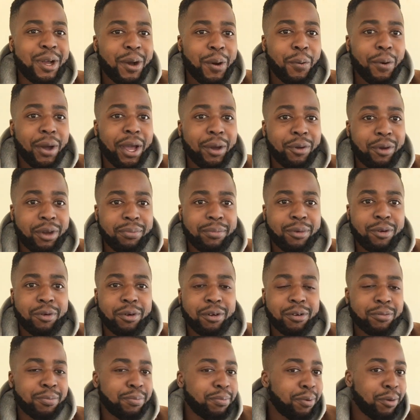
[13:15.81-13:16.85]
Why I quit my
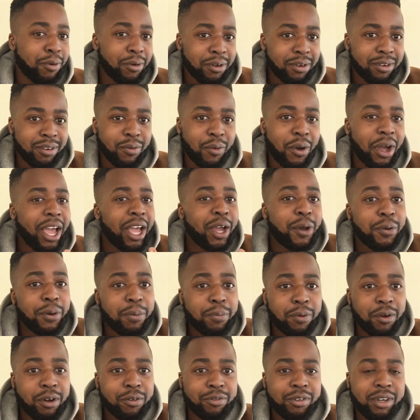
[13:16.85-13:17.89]
own porn. Why I
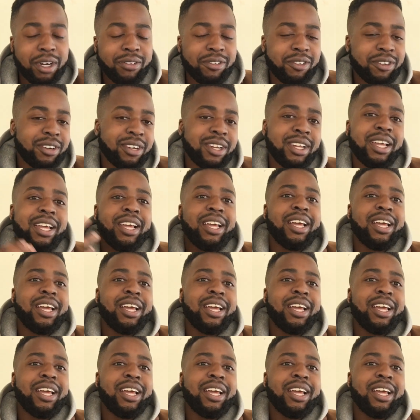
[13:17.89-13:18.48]
quit porn forever.